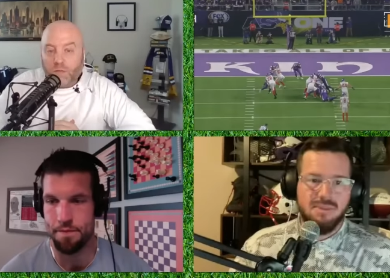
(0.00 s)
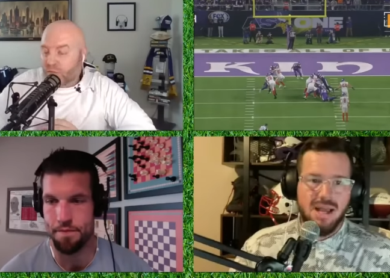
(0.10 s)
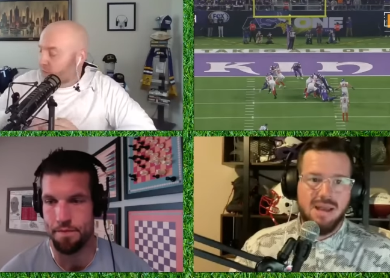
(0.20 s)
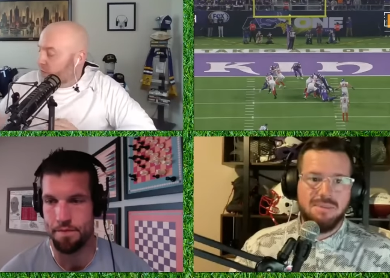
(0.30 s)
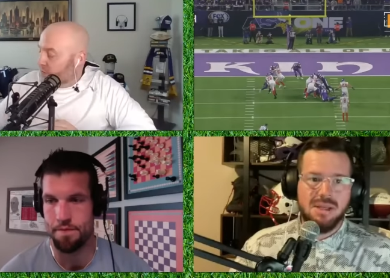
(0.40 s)

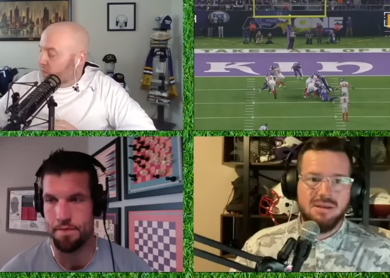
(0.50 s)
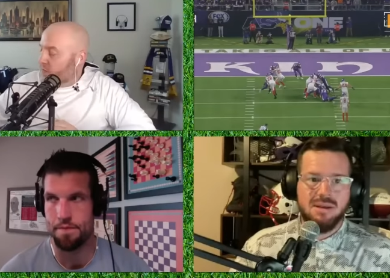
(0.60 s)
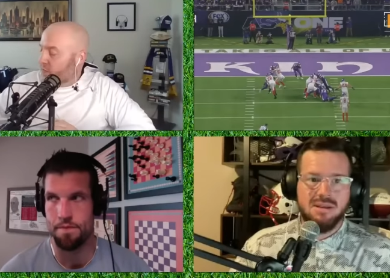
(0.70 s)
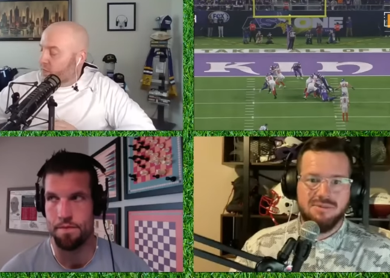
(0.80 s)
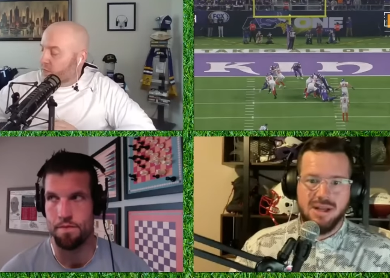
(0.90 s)

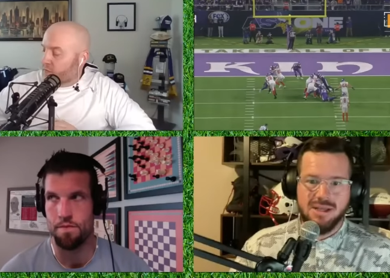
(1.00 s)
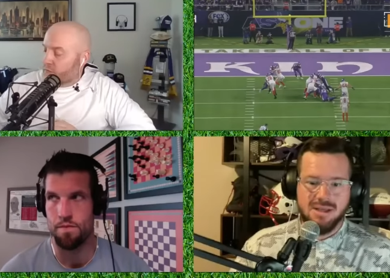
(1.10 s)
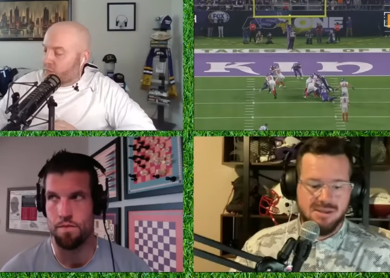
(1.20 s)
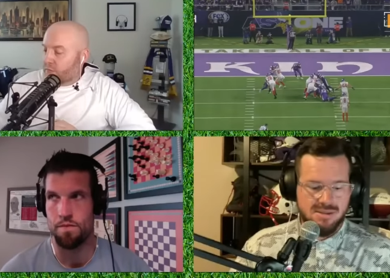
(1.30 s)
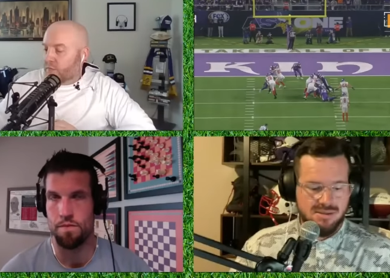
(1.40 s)
Speaker 1: Miami and the
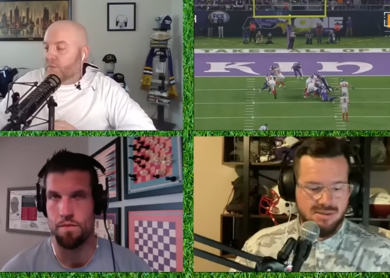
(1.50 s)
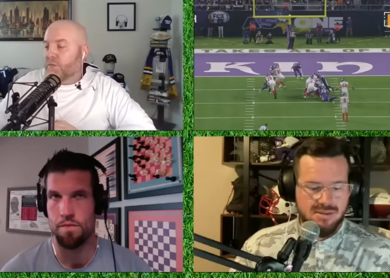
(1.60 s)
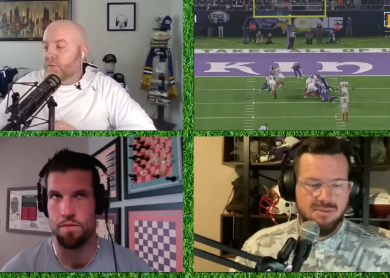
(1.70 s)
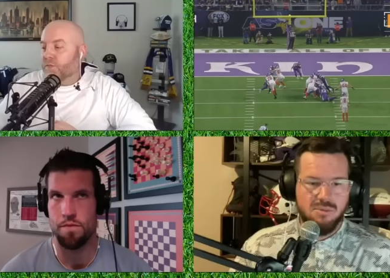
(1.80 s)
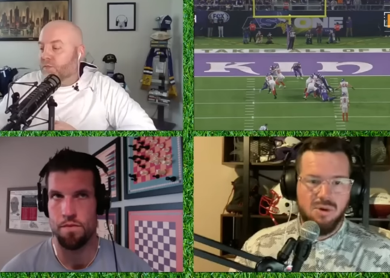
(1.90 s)
Vikings.
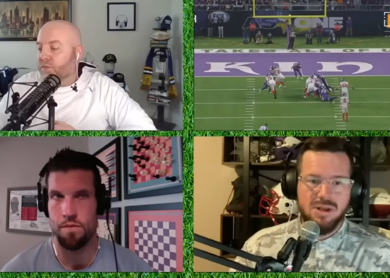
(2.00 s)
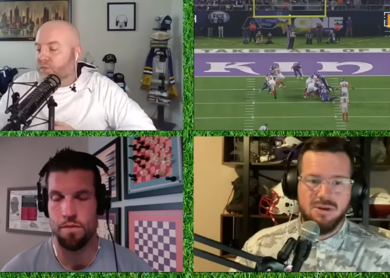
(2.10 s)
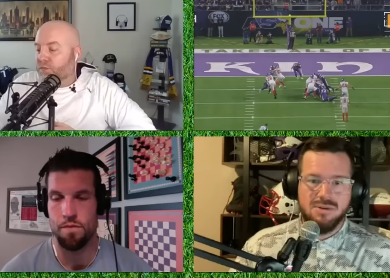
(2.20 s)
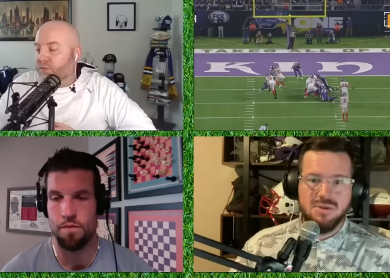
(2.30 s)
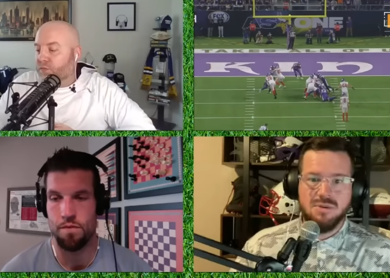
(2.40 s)
What
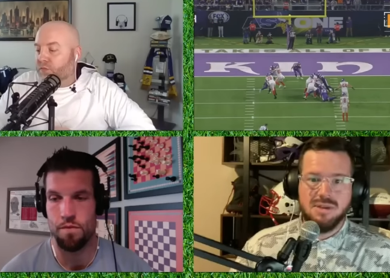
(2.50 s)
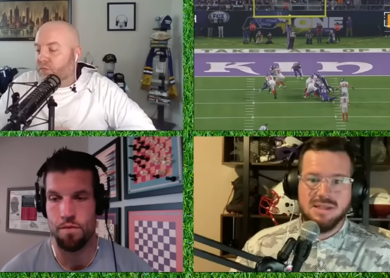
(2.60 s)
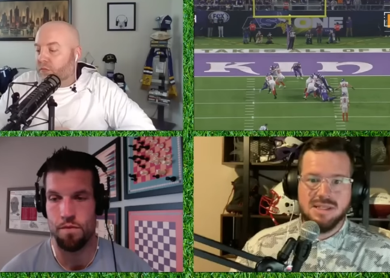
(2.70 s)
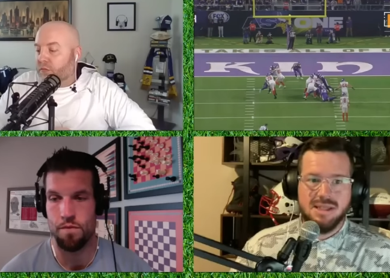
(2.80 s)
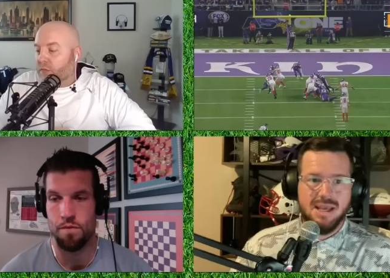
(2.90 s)
are two
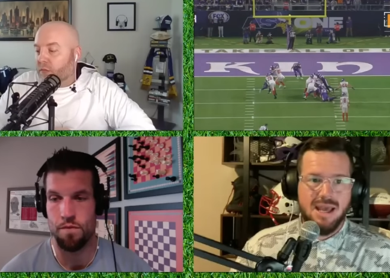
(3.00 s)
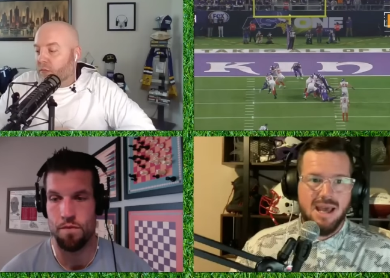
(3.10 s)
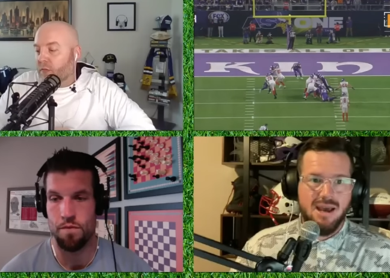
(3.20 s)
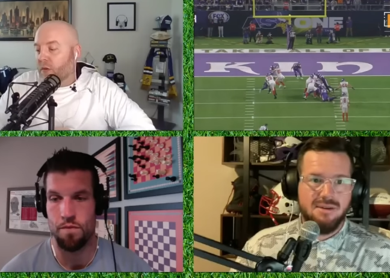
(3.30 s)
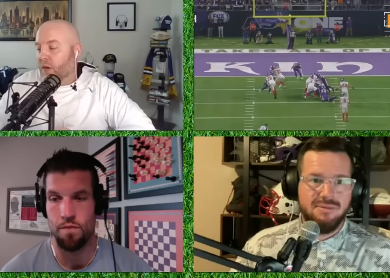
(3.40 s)
things that they
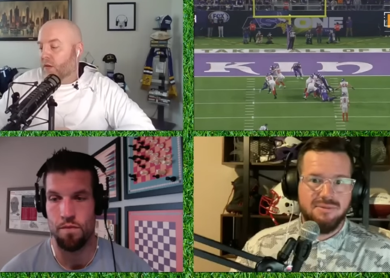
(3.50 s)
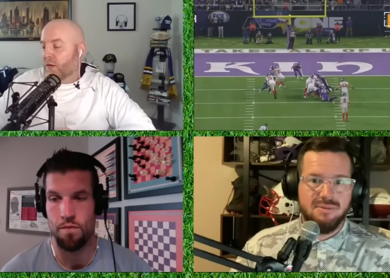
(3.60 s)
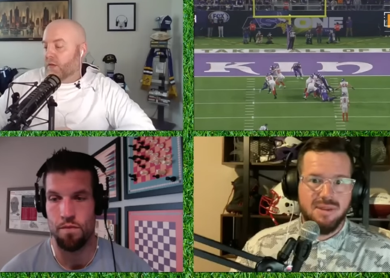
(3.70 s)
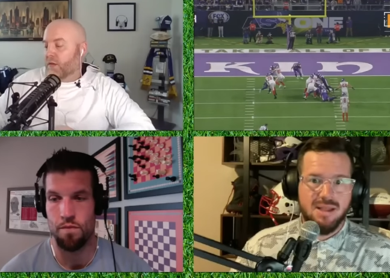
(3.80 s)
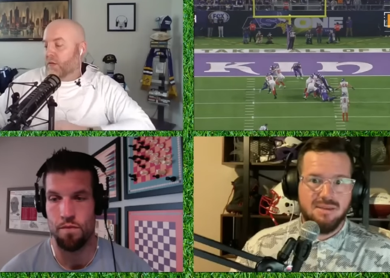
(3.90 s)
have
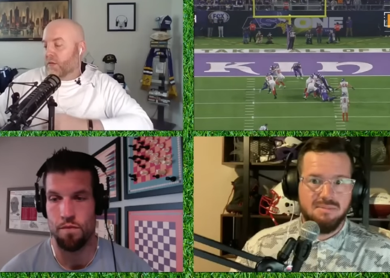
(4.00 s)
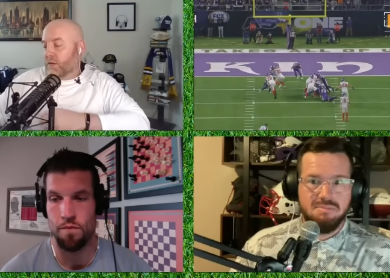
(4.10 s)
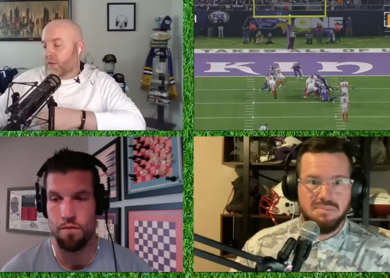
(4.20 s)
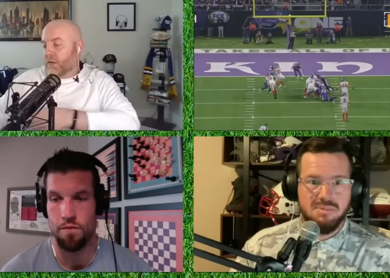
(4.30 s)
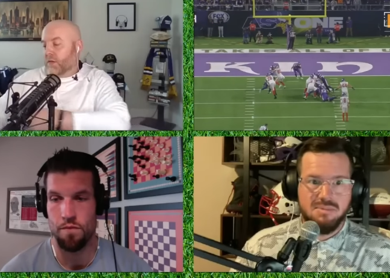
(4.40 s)
that
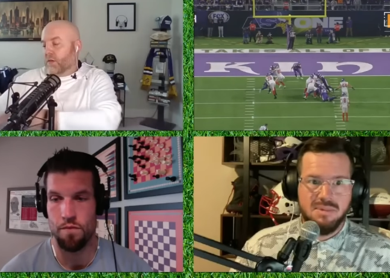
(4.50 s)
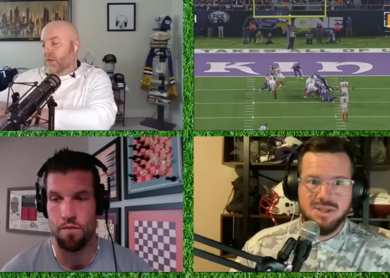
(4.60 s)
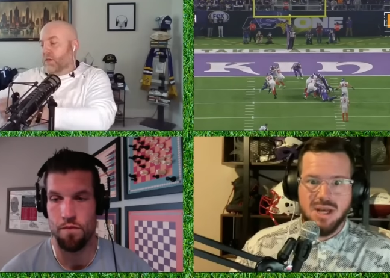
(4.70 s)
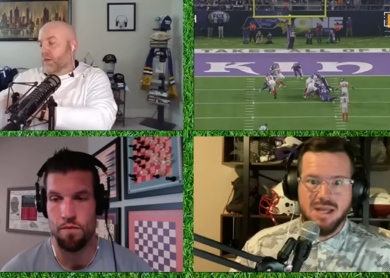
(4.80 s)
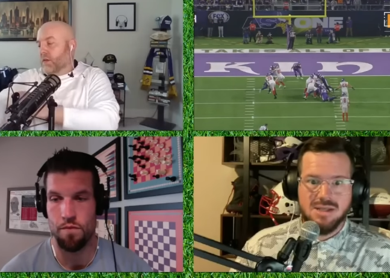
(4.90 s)

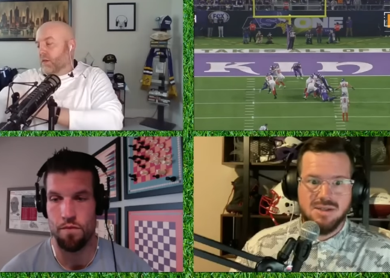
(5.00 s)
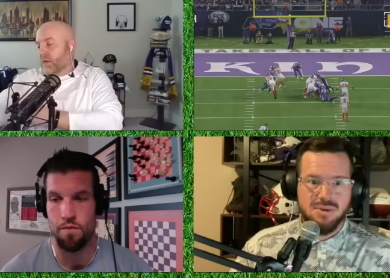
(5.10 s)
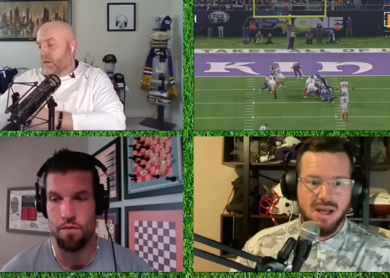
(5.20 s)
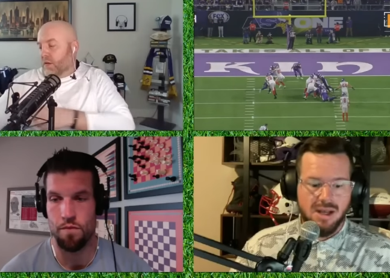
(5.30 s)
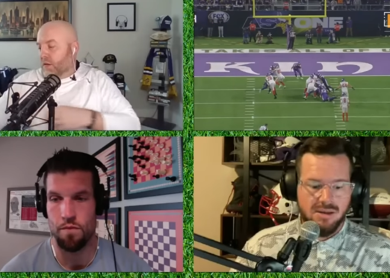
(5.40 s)
the Giants do
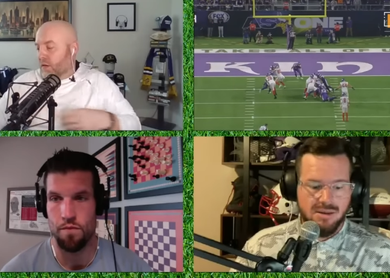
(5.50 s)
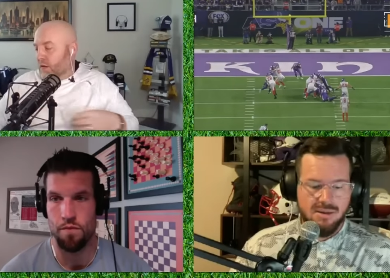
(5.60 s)
not?